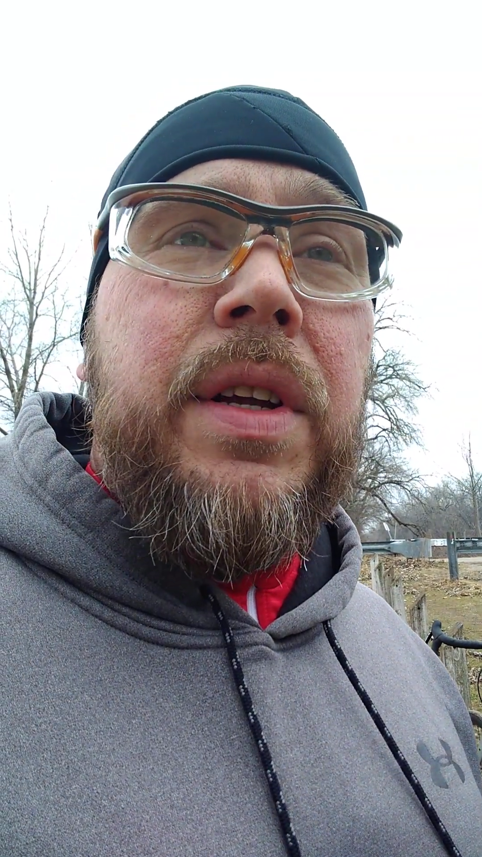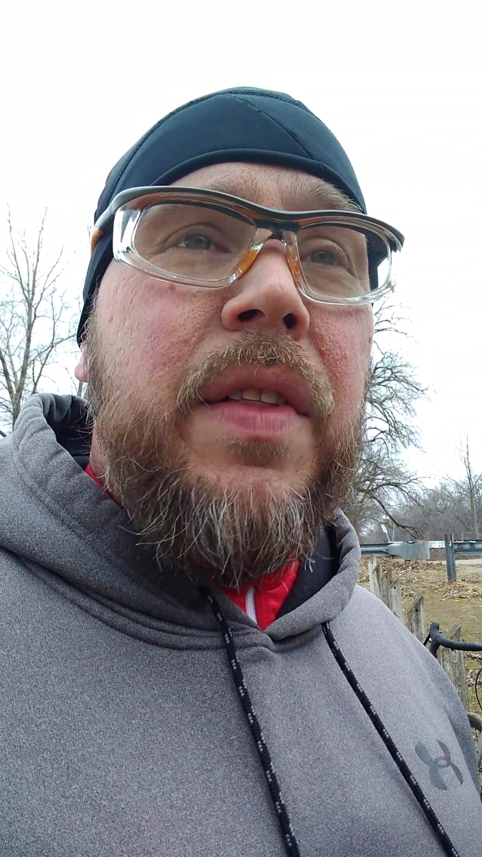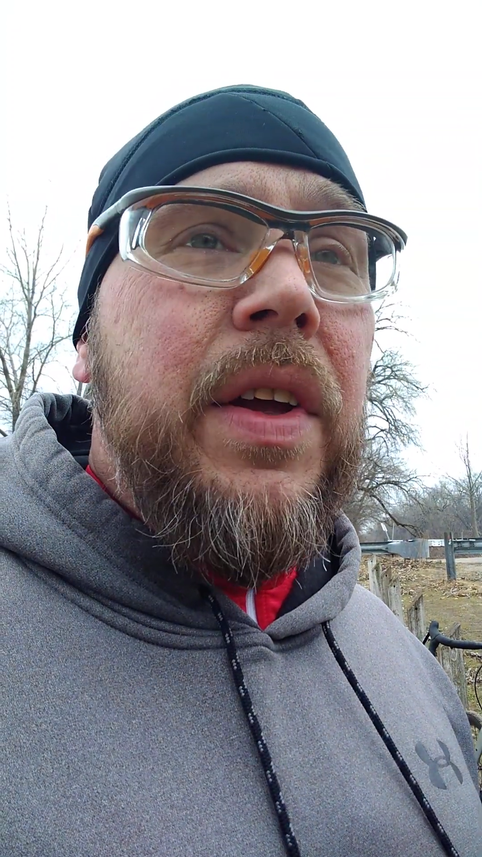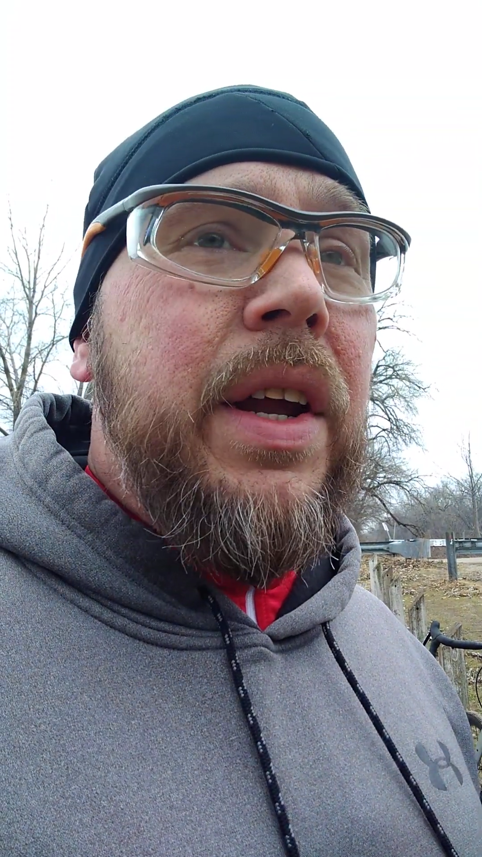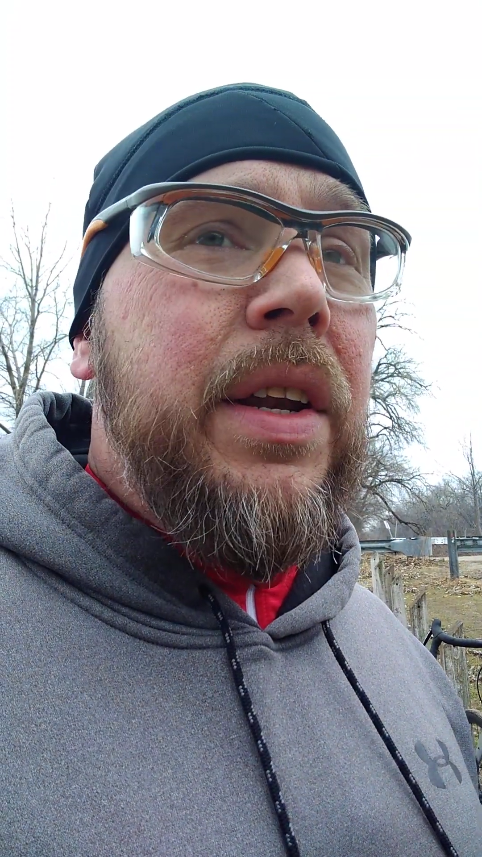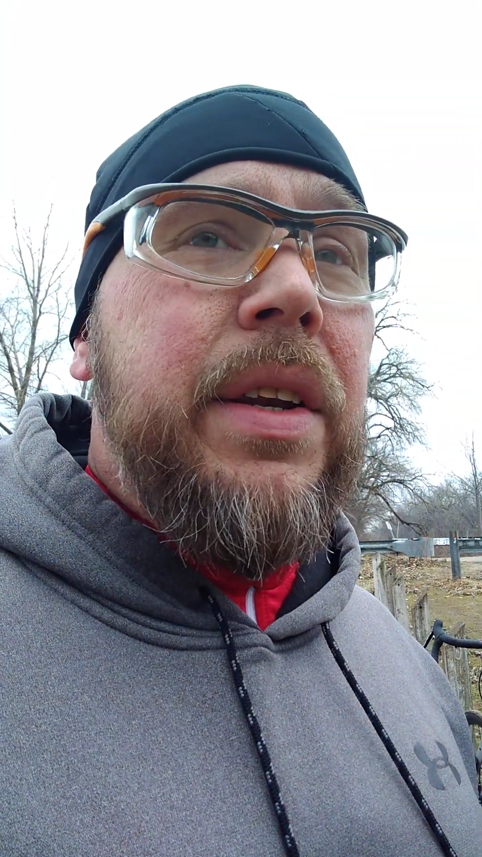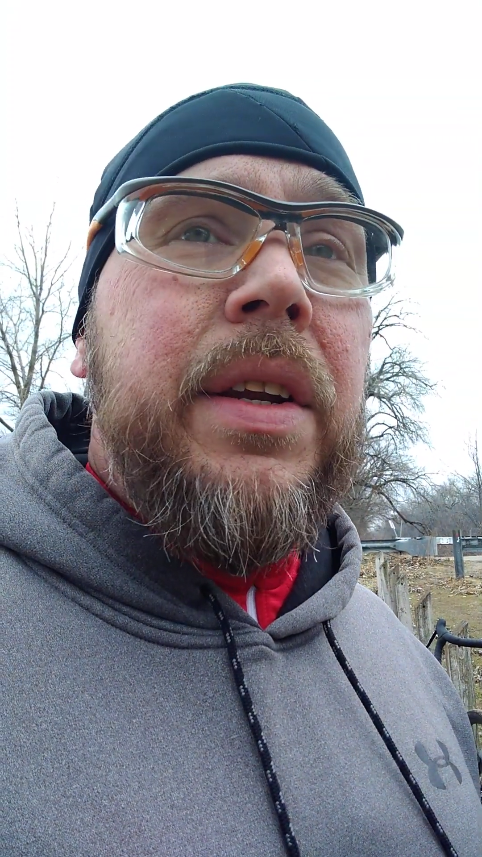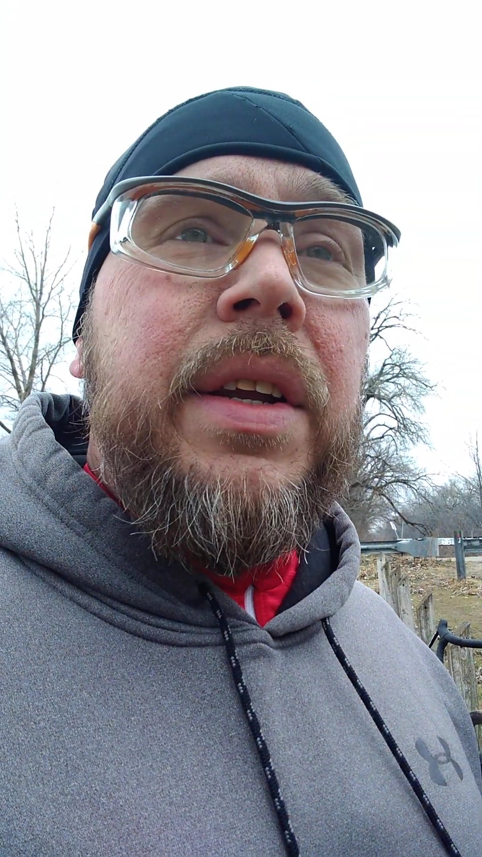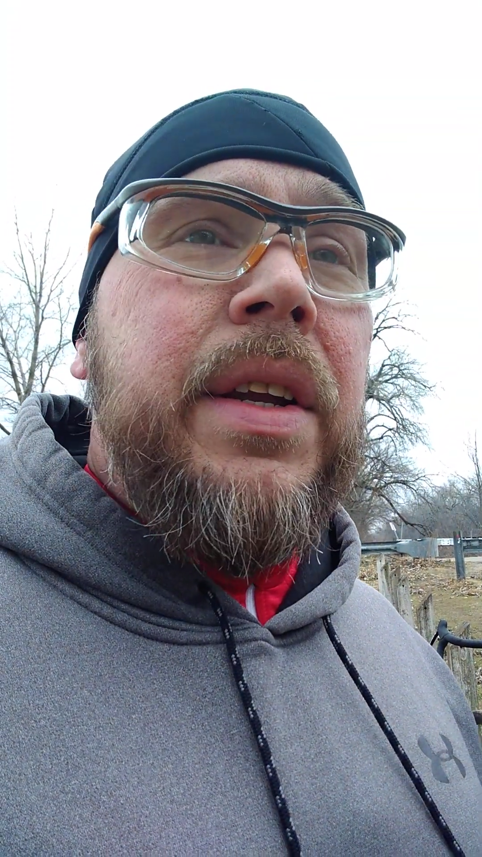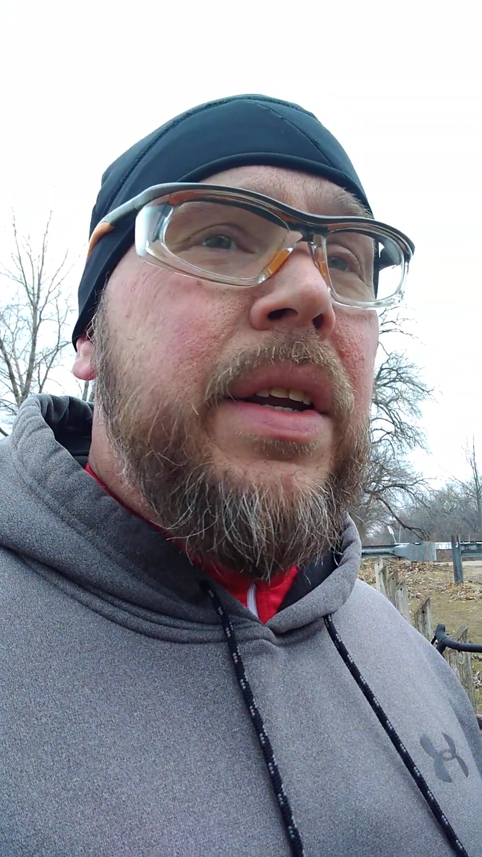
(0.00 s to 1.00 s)
And then
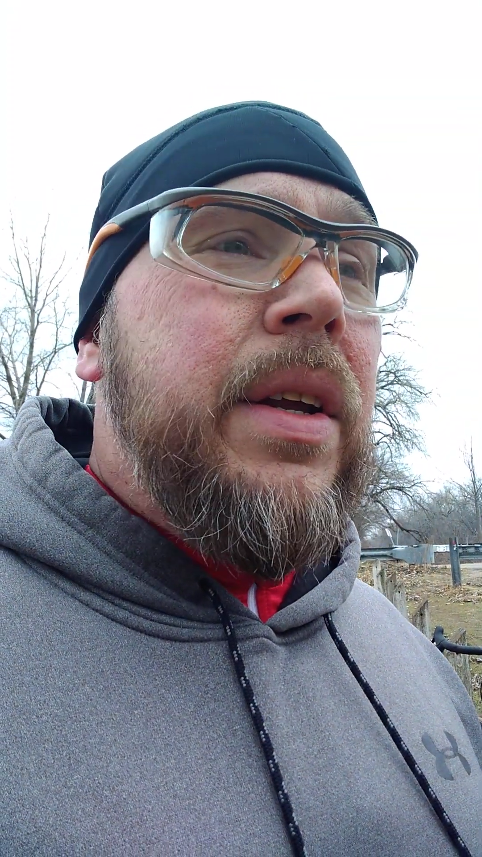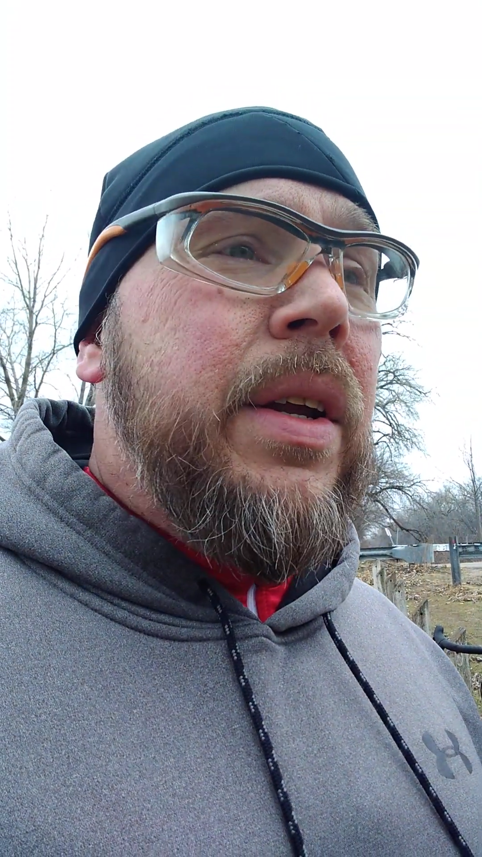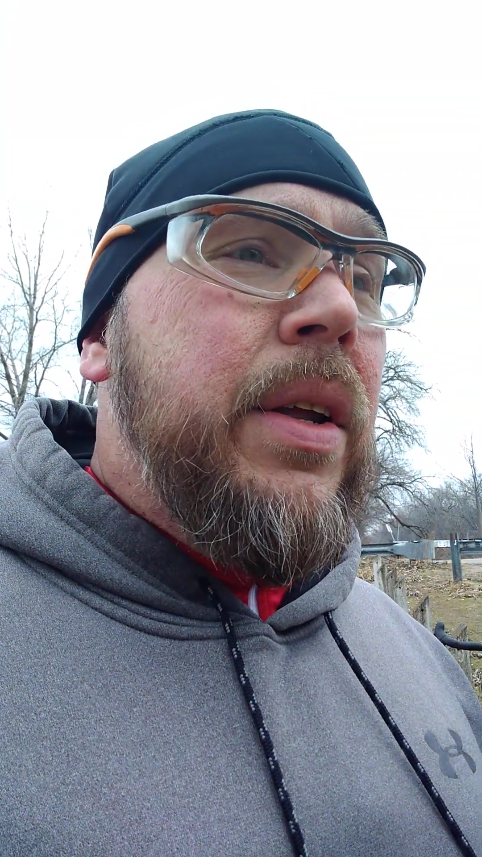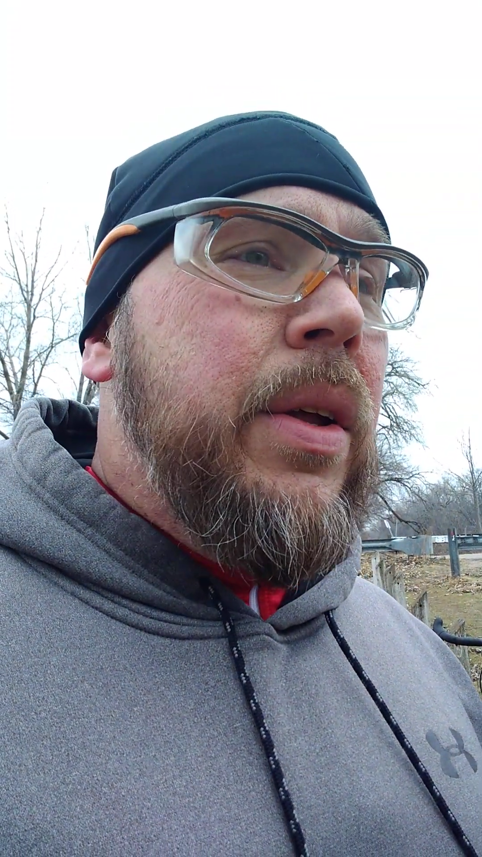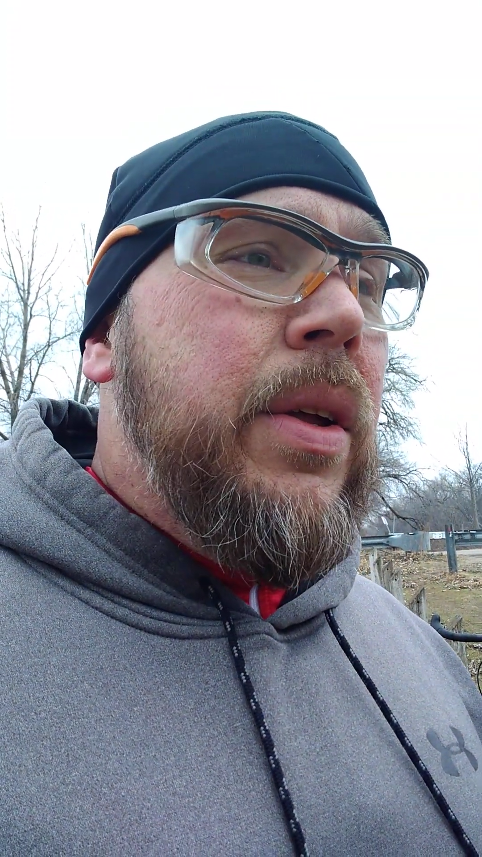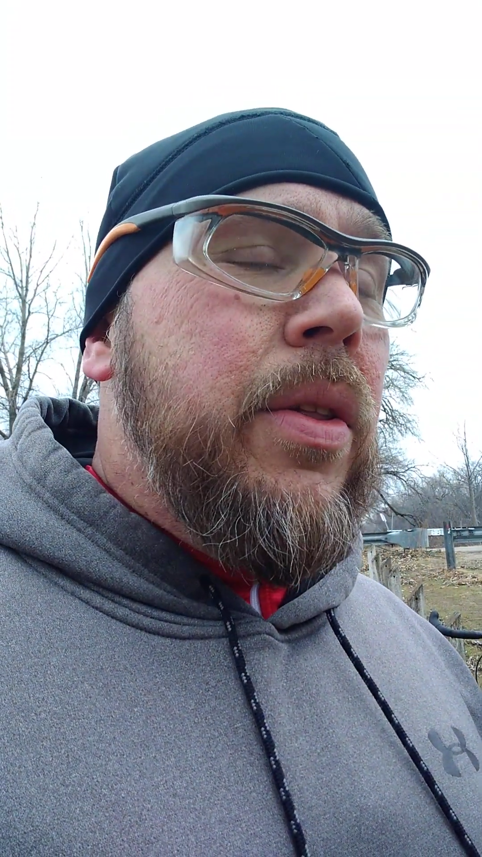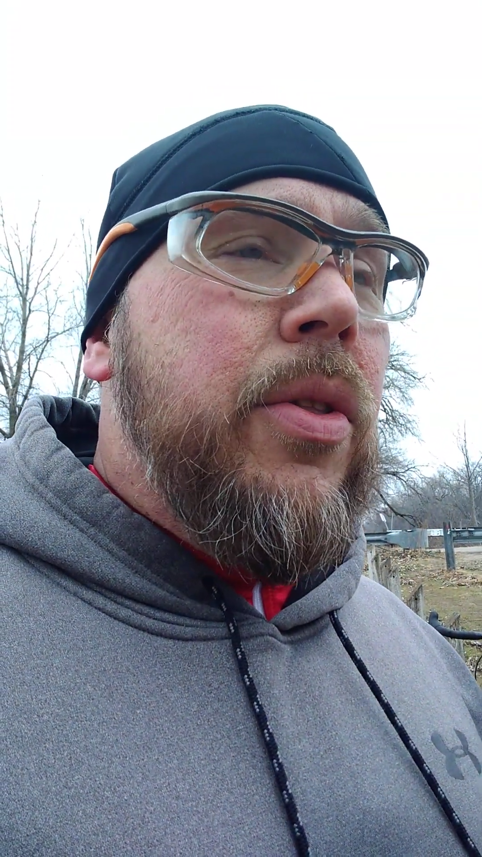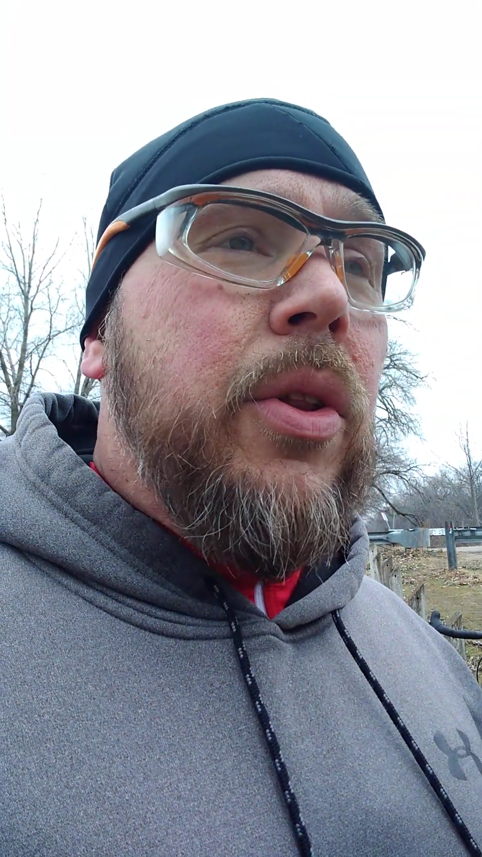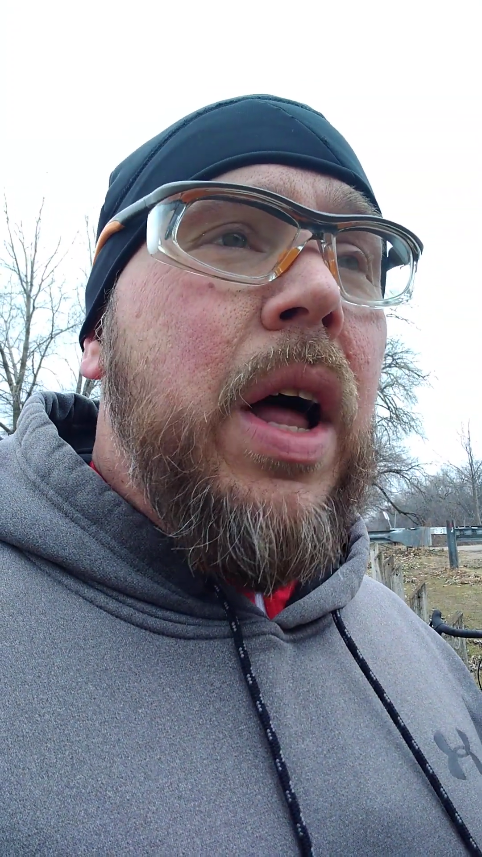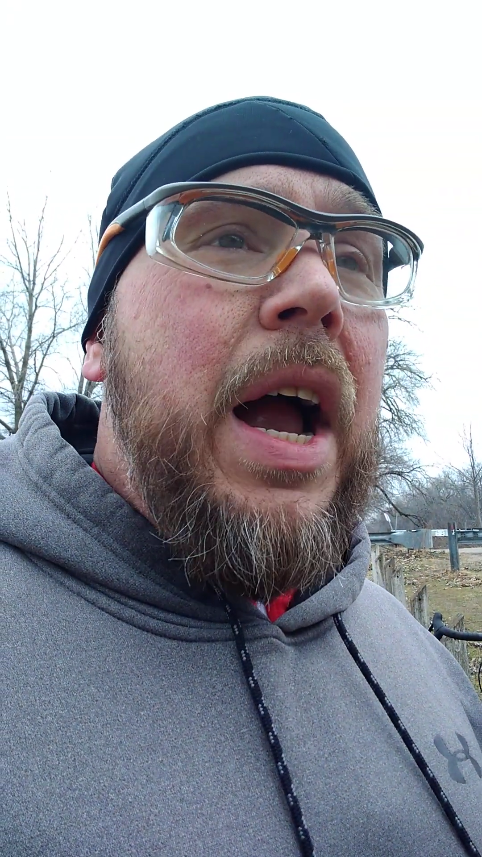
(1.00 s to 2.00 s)

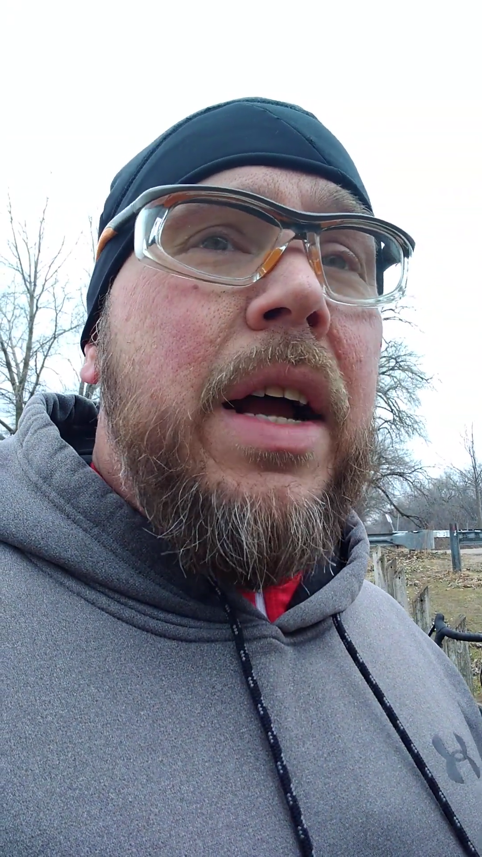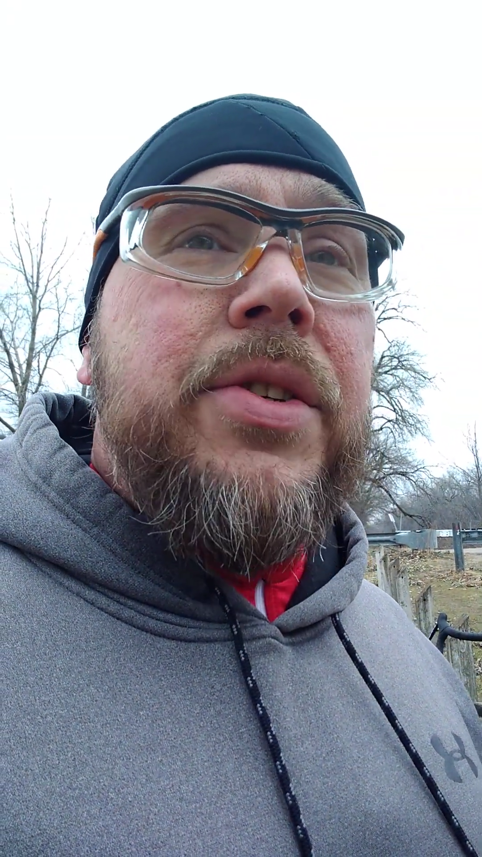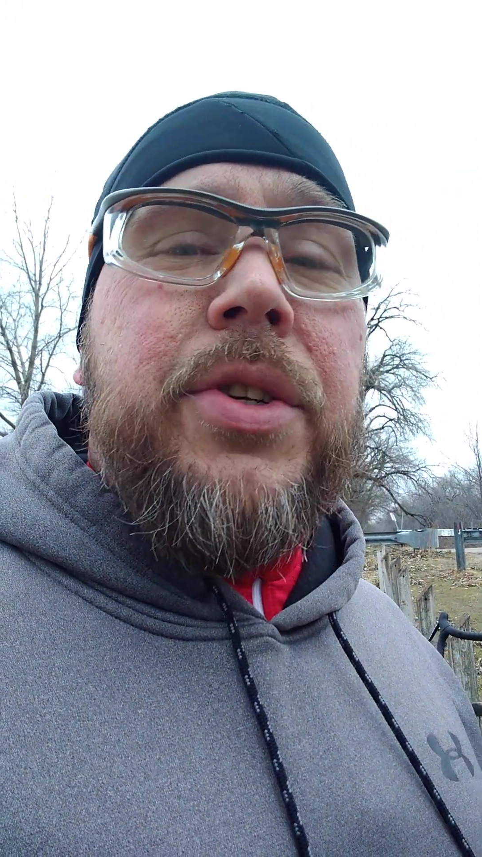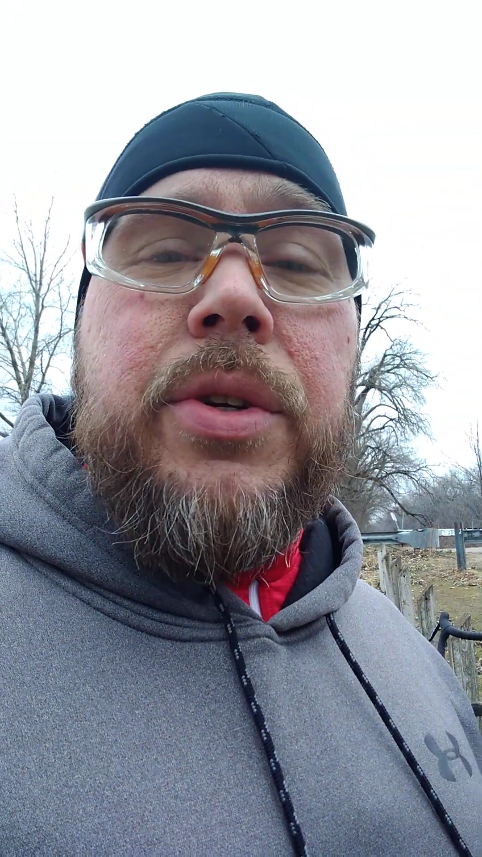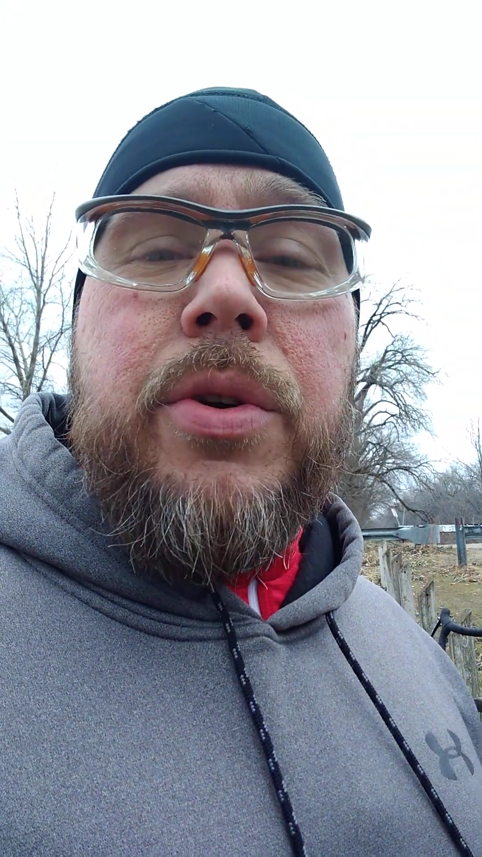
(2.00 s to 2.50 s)
the last